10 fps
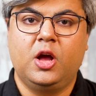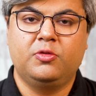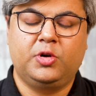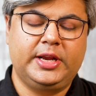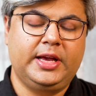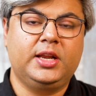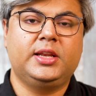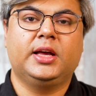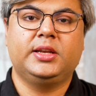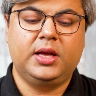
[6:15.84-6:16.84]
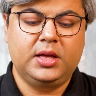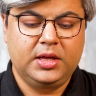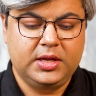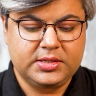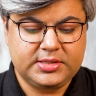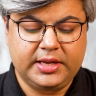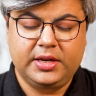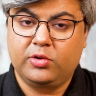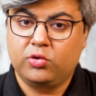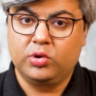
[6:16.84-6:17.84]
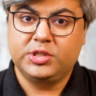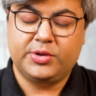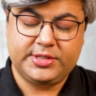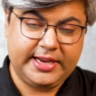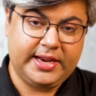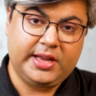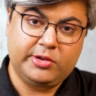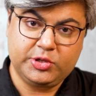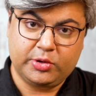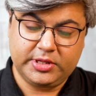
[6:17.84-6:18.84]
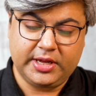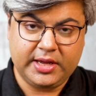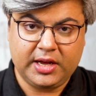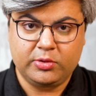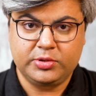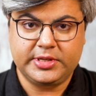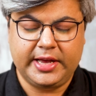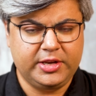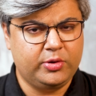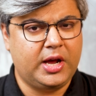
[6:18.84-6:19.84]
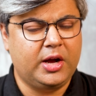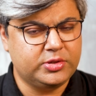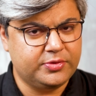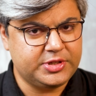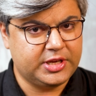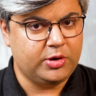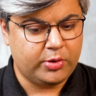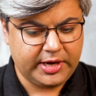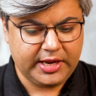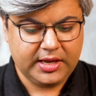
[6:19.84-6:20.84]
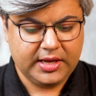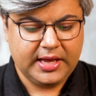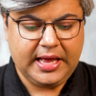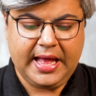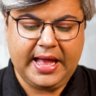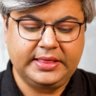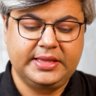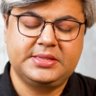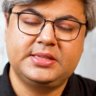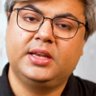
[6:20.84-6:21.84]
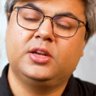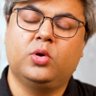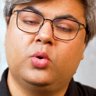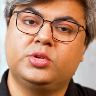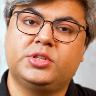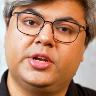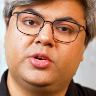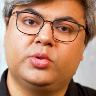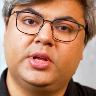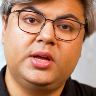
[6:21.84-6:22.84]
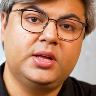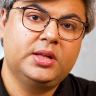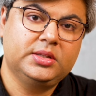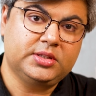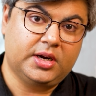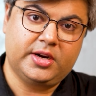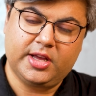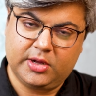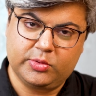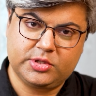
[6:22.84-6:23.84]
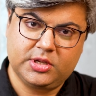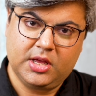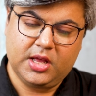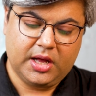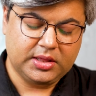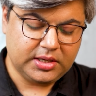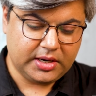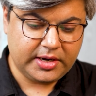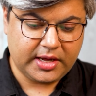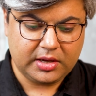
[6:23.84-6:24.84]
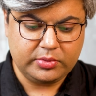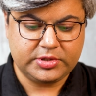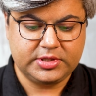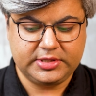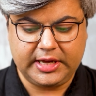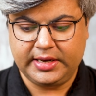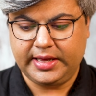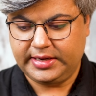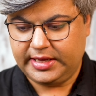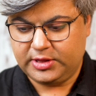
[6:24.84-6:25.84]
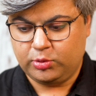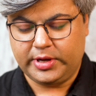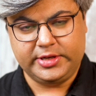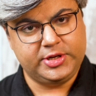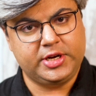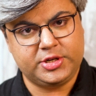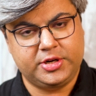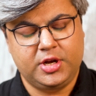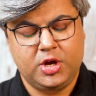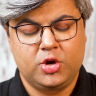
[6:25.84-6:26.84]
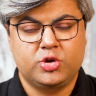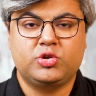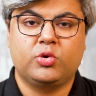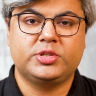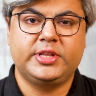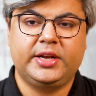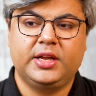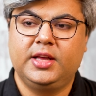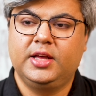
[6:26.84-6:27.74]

For Kark Lagna, Sun rules your 2nd house, your Dhan house and your house of security, and this Sun goes into the 3rd house. A 3rd house Sun and Ketu conjunction shows that